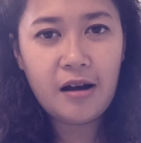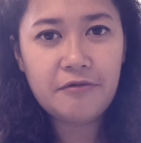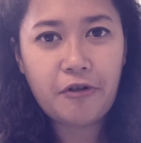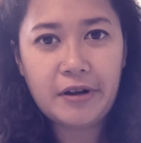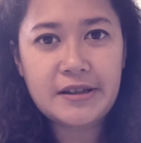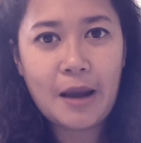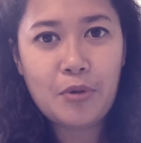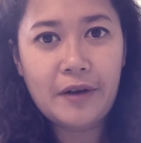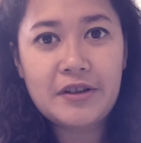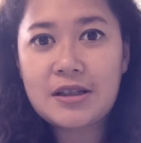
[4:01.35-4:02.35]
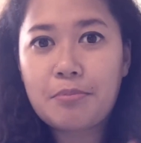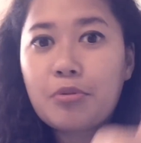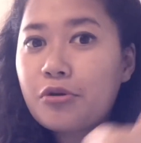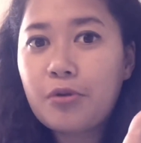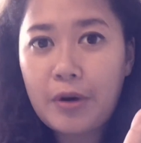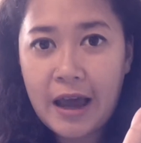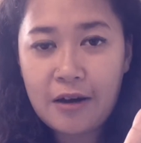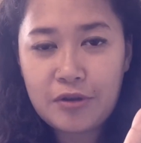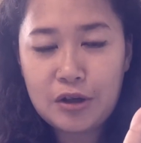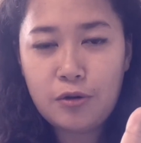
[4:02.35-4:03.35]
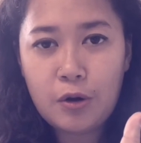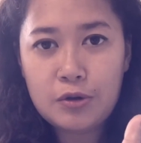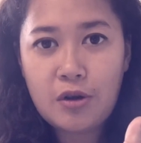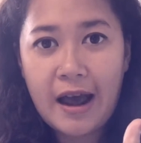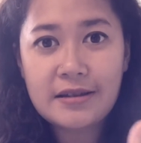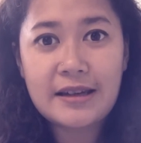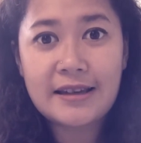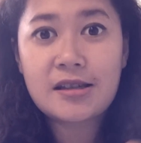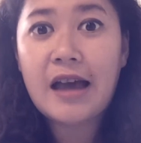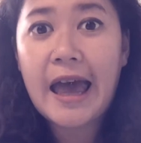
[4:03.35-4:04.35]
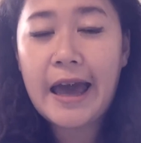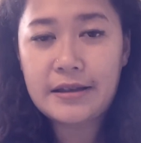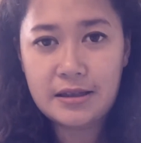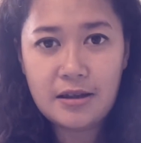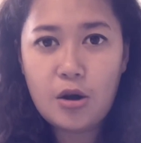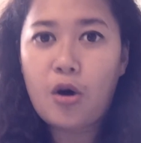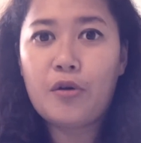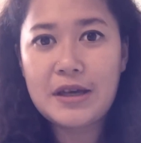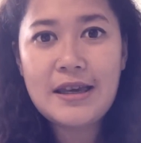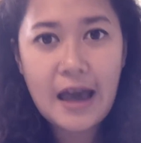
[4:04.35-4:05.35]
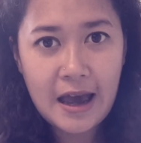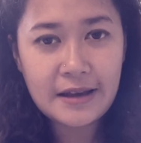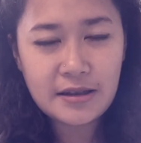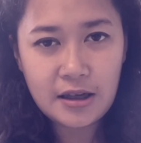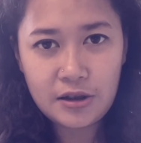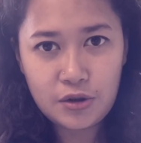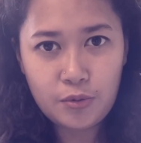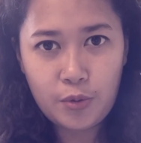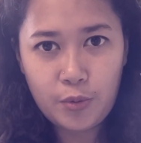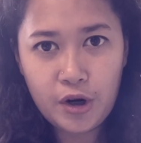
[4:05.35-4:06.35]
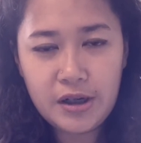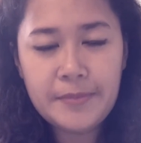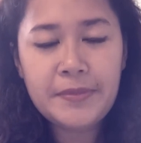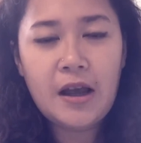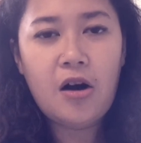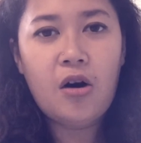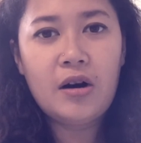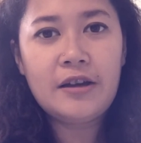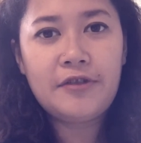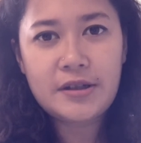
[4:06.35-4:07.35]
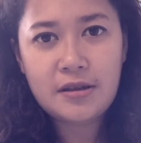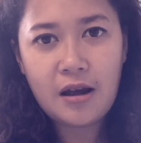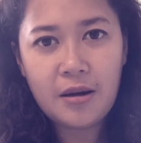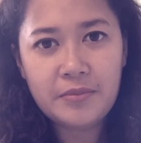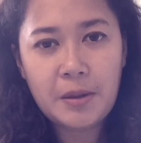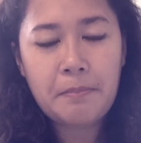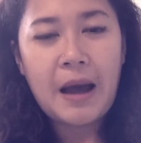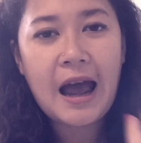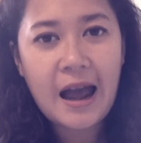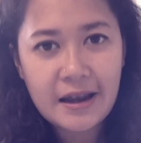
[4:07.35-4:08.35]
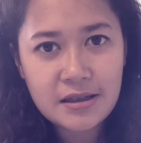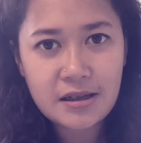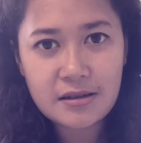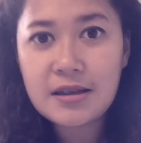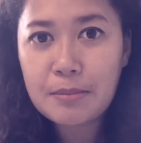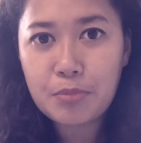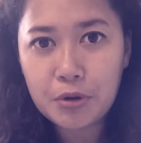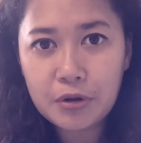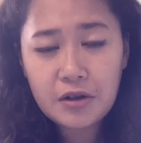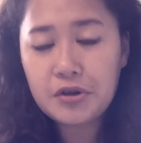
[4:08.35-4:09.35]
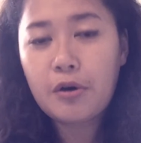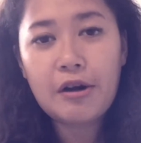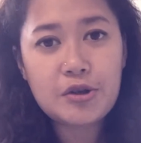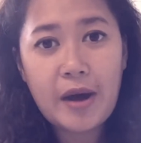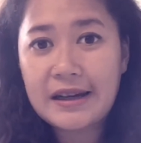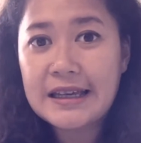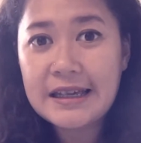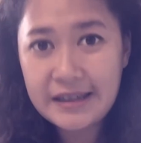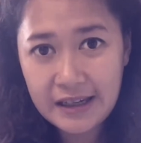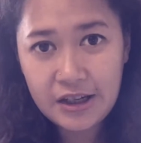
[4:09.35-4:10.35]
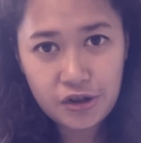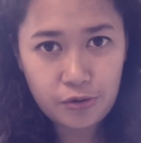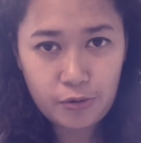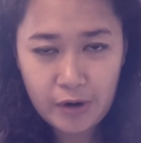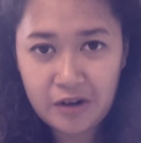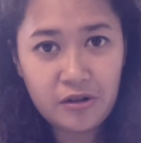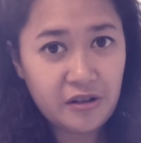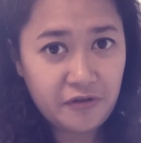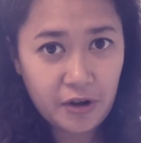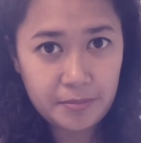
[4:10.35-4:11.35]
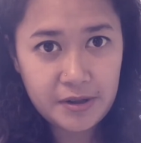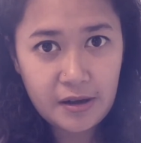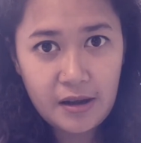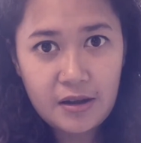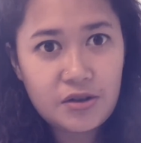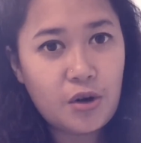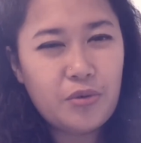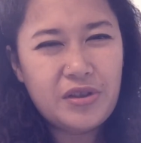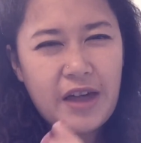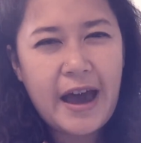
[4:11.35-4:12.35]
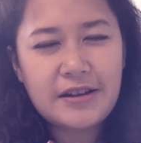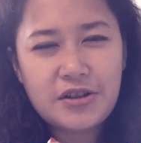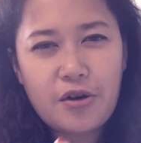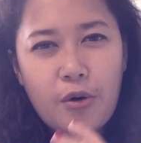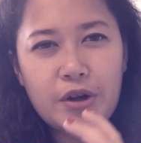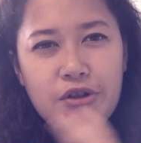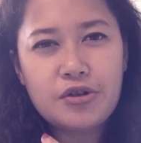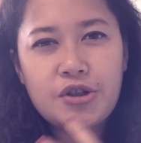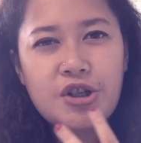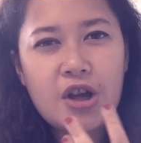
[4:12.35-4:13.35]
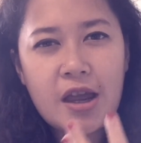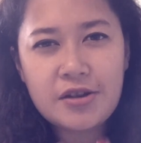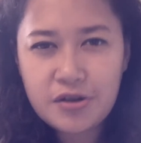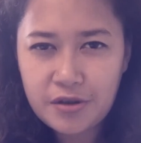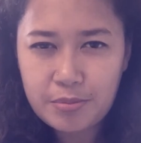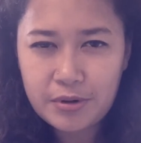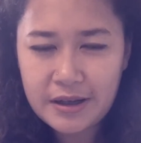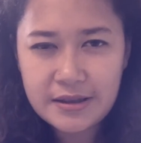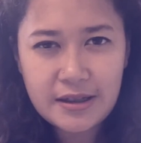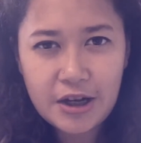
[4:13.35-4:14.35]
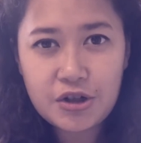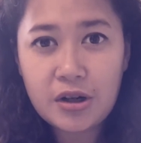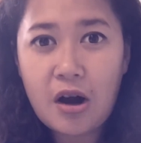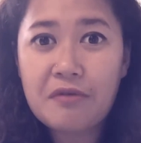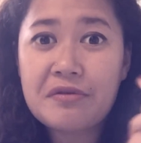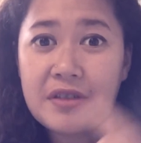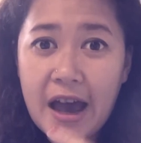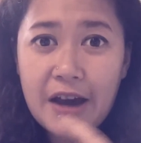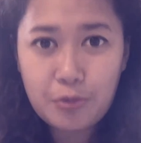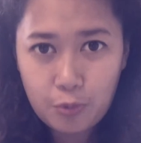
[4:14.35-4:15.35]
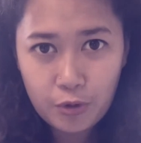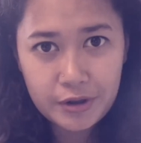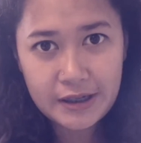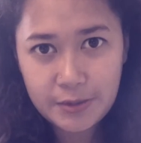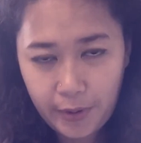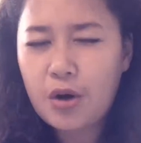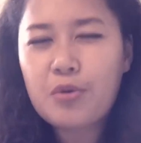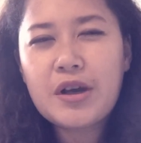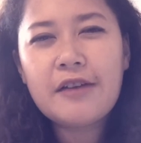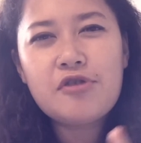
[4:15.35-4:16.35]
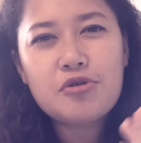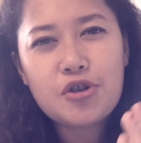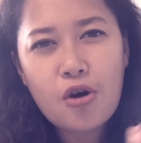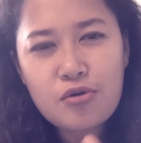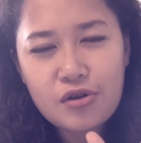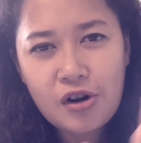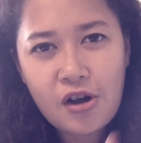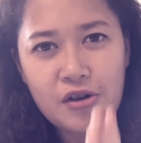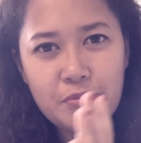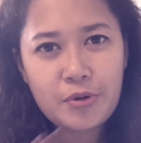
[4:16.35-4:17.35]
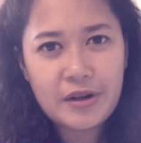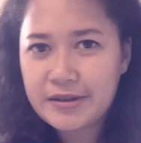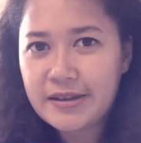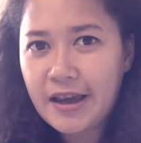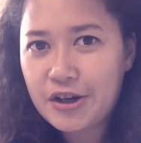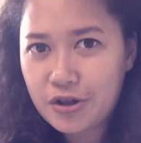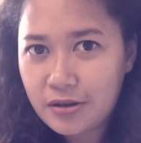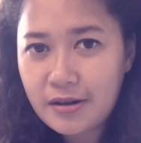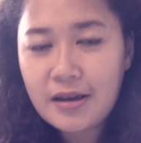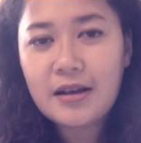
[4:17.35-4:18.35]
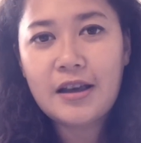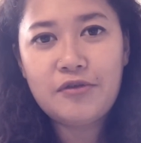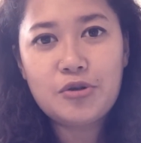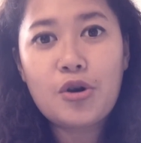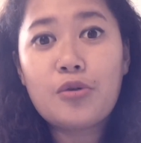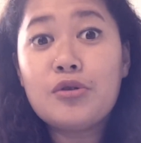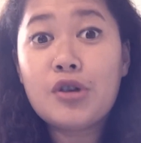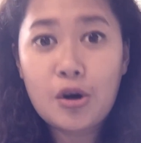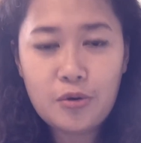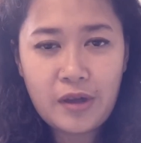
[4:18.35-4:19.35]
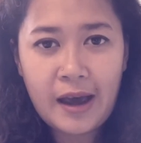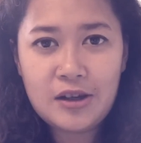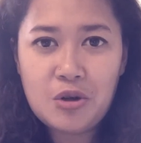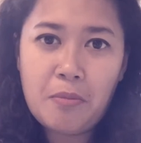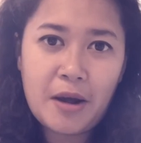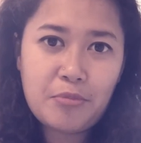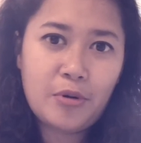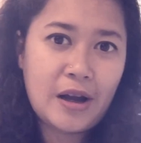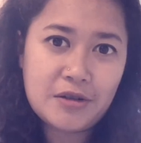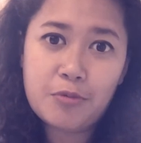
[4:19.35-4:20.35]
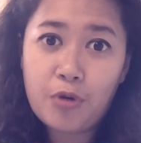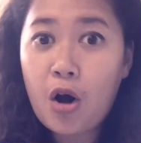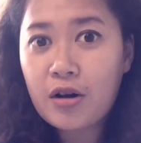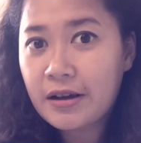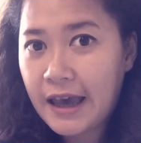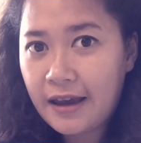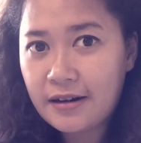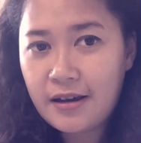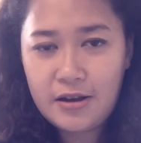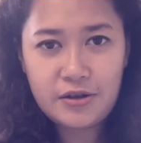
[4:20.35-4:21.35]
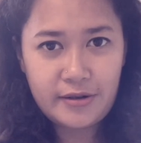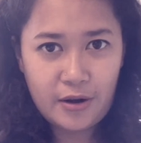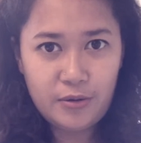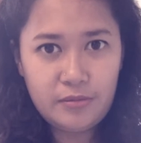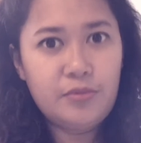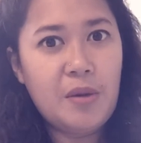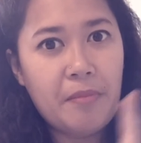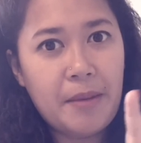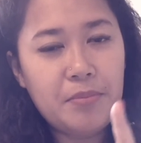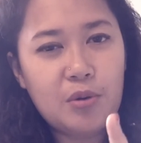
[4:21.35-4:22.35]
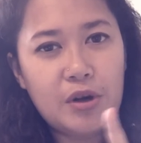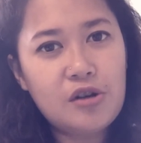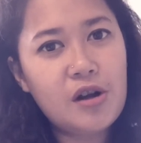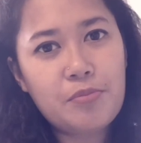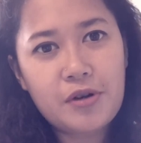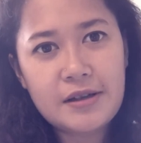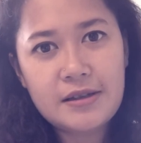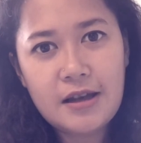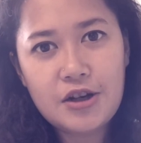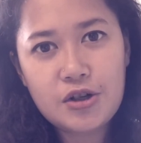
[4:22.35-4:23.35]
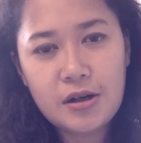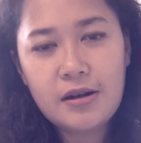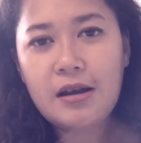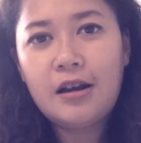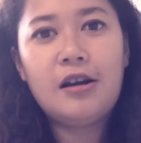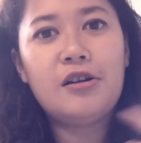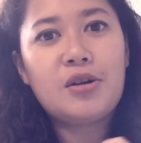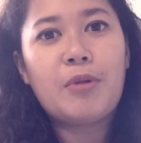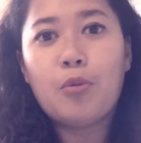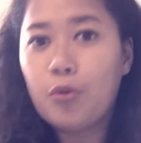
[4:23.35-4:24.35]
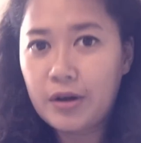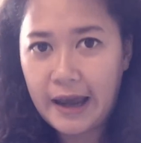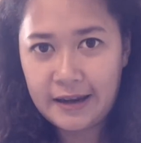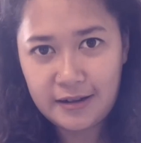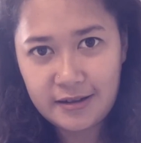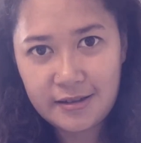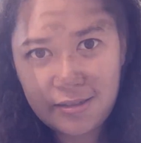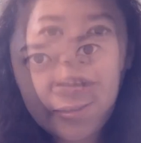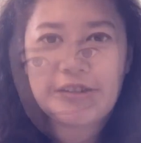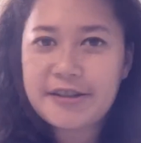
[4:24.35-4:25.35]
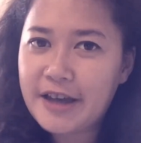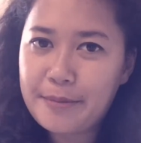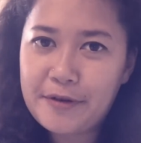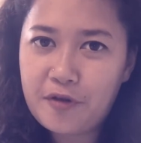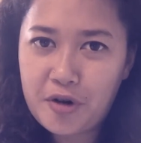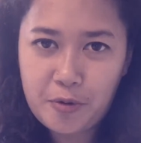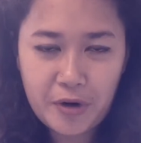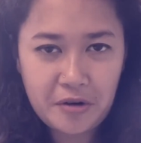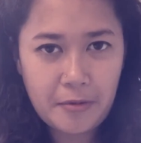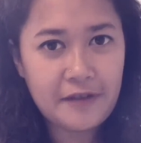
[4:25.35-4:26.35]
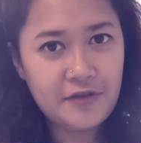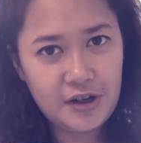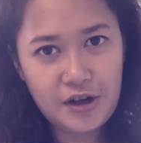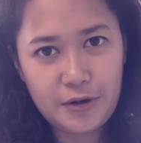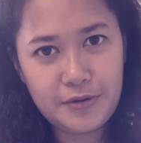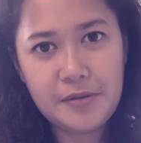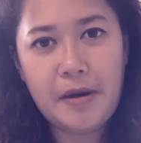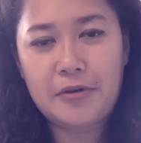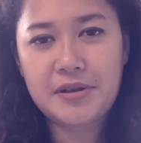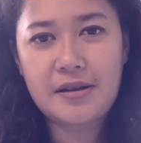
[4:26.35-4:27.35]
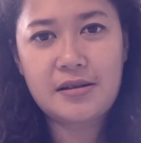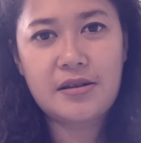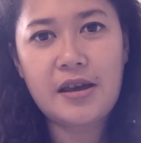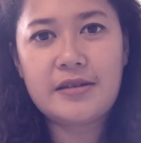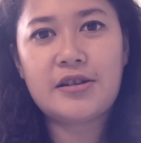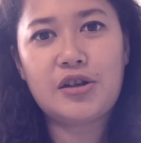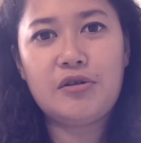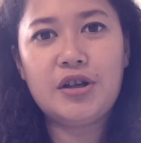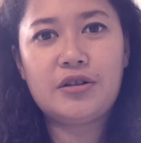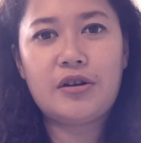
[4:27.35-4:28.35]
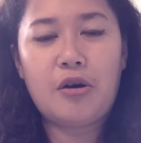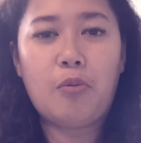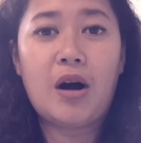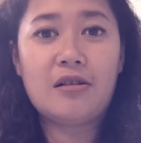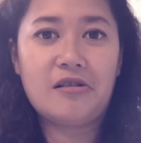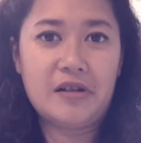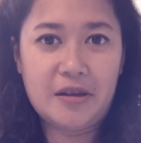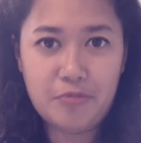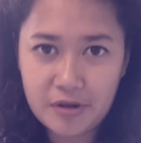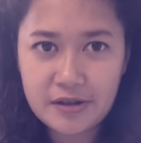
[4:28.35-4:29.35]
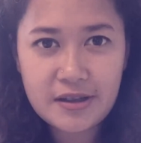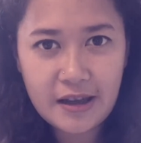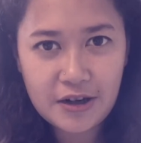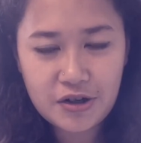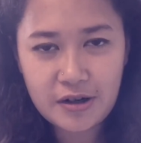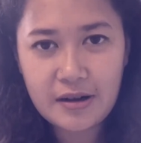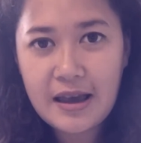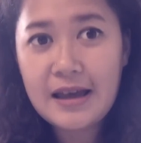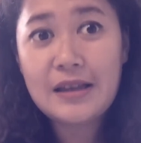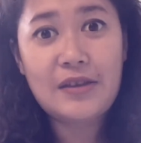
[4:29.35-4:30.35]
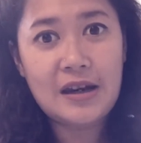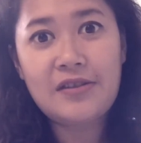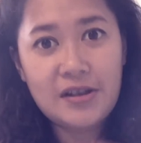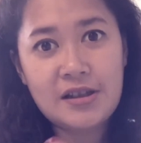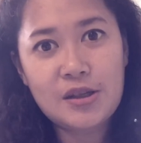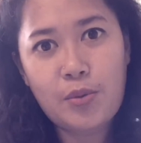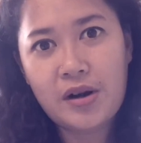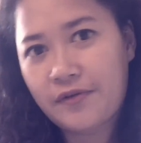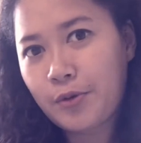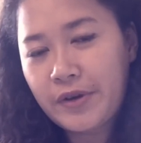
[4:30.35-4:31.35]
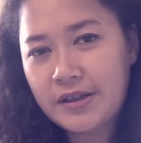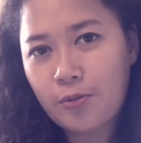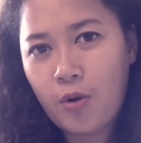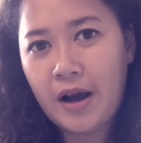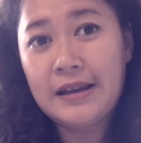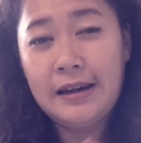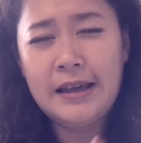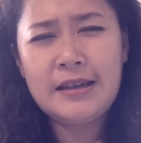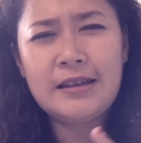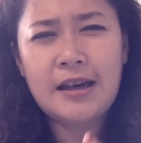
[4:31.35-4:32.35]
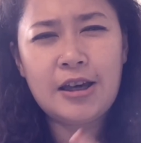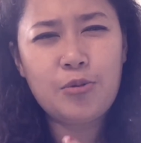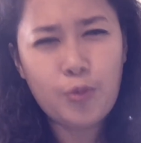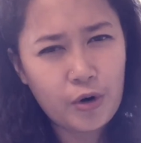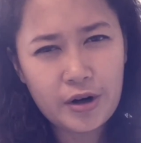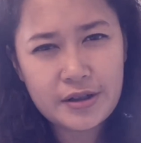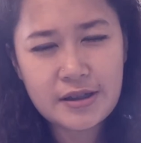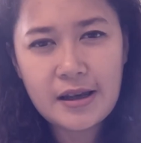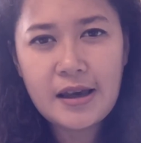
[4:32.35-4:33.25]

For example, if it's a plural noun, then you're going to add letter S or ES into a word. Or if it's the past simple, you're going to add ED to a regular verbs. So that's going to change the pronunciation of that word as well. So if you don't learn pronunciation, if you don't know that, you might pronounce it wrong again. So remember, when you learn pronunciation, learn about word endings. As I said before in one of my videos about 6 things that you need to know while learning pronunciation, then this is one of the reason why. Linking words.